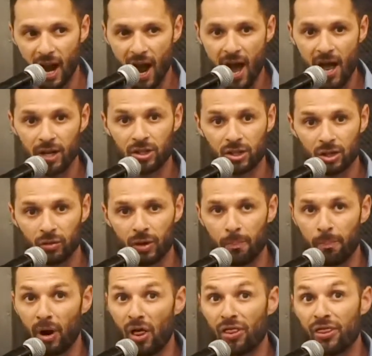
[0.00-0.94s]
out how to do
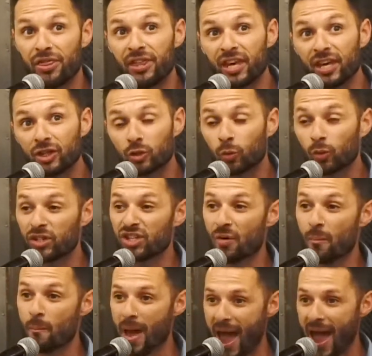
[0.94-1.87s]
it, but this was
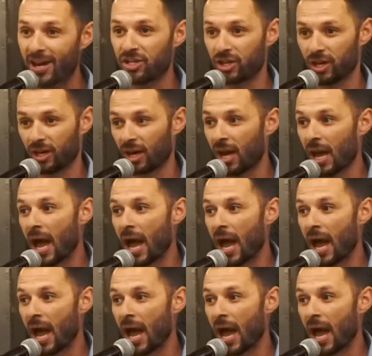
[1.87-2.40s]
the magic.